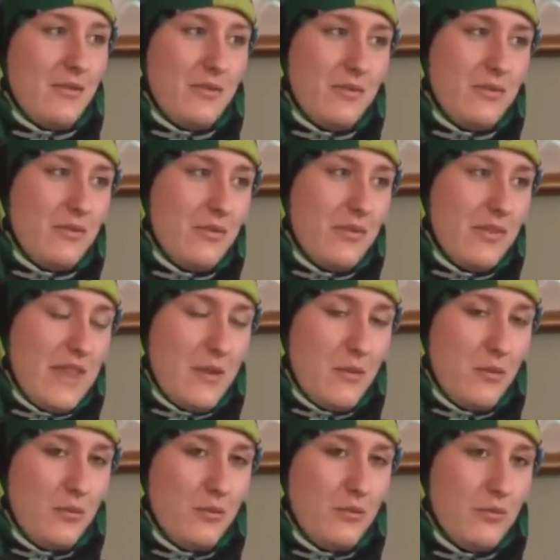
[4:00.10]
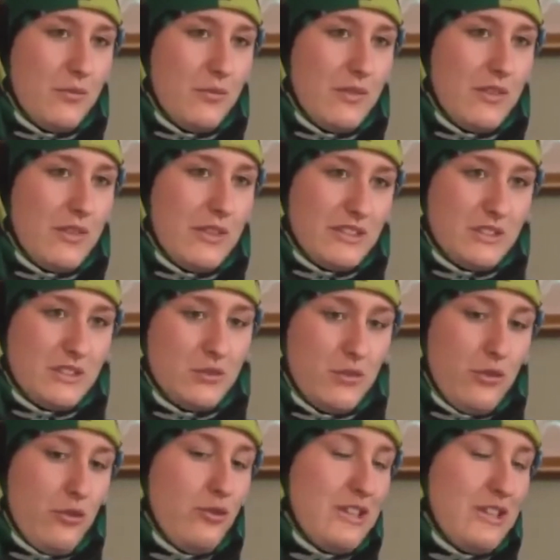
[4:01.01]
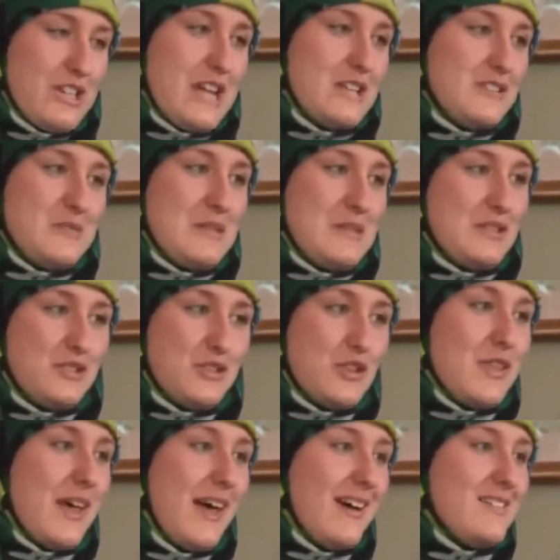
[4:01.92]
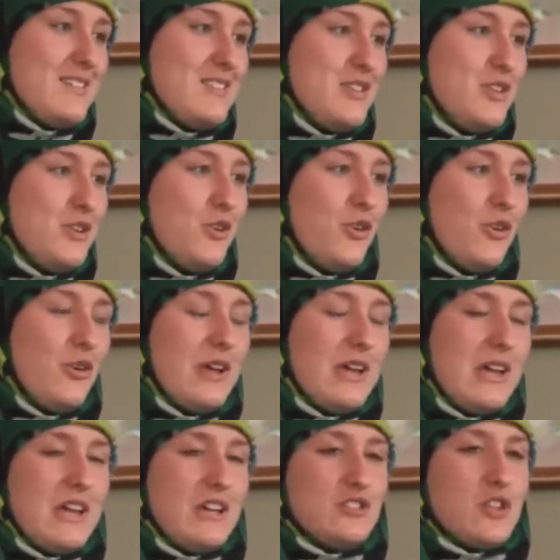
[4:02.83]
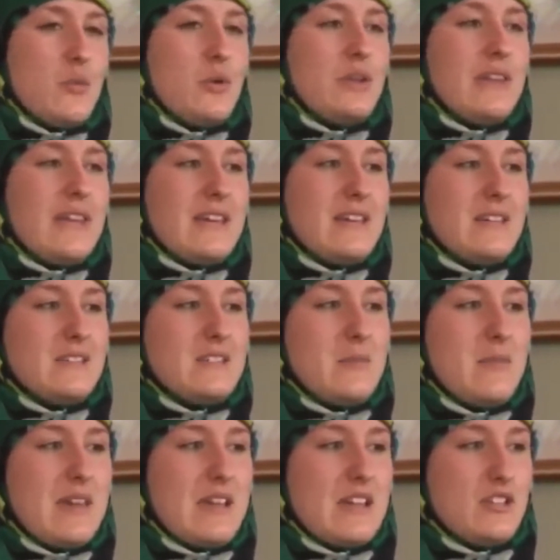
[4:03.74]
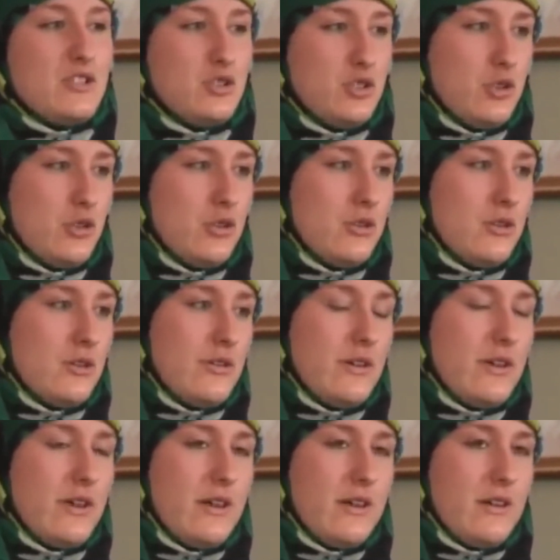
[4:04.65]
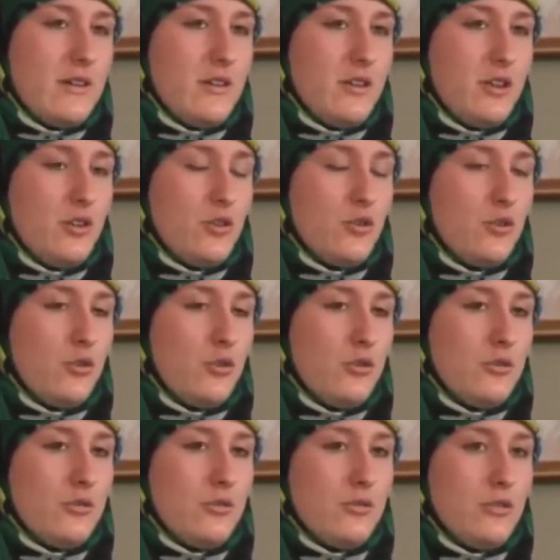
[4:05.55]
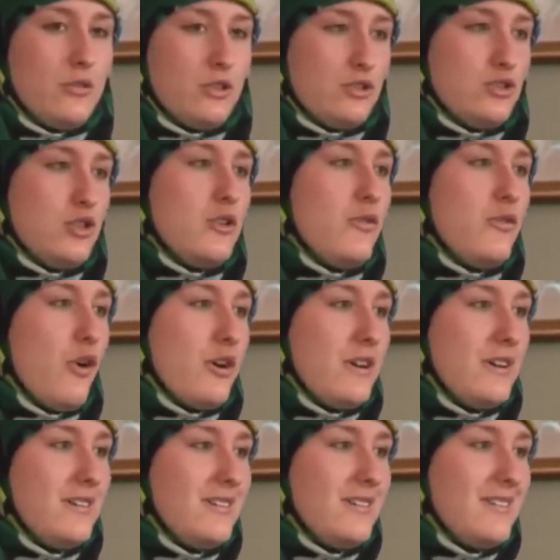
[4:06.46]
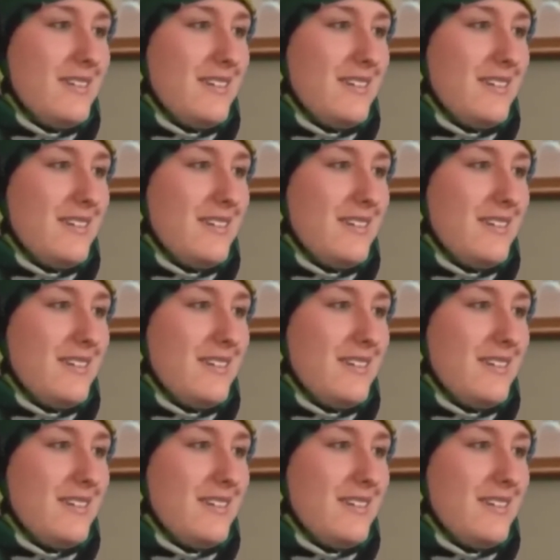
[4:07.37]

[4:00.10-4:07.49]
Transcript: mm-hmm. they this is the only chance for me to do that. You mm. know, mm-hmm. so I wouldn't like it to make it too you know, look too foreign.